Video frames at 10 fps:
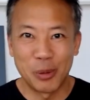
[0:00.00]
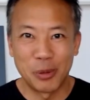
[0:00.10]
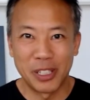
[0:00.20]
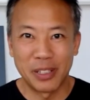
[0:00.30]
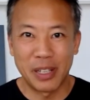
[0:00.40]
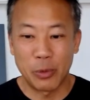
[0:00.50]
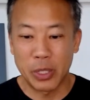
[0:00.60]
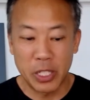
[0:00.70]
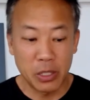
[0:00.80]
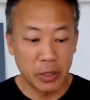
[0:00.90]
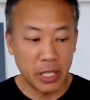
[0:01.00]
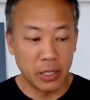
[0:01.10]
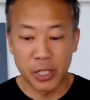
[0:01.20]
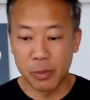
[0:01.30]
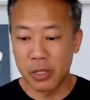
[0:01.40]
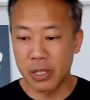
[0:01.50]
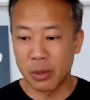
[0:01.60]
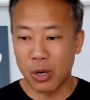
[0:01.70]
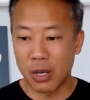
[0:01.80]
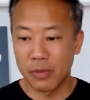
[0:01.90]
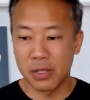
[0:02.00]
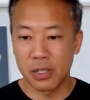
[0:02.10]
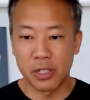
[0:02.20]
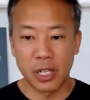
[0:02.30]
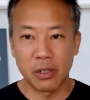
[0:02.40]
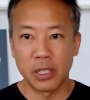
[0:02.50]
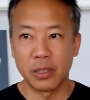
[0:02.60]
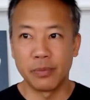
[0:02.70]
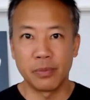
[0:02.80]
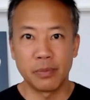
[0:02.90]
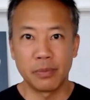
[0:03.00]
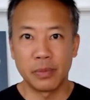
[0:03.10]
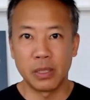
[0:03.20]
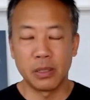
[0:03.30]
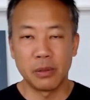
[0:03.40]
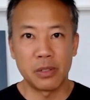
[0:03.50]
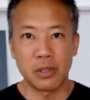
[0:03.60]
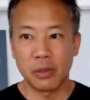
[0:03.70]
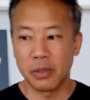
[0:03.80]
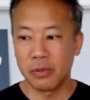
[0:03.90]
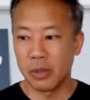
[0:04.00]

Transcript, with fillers: globally. And we, we donate 100% of the profits to charity, you know, and so Perfect.